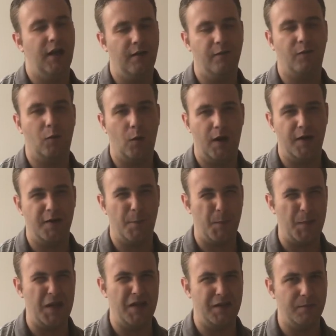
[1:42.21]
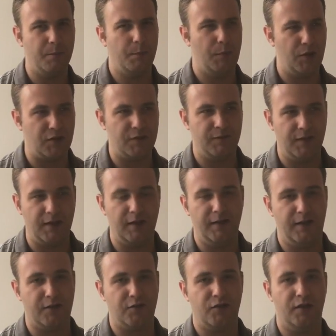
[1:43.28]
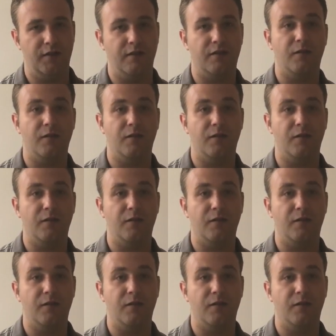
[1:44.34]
I required a bit much of a collection.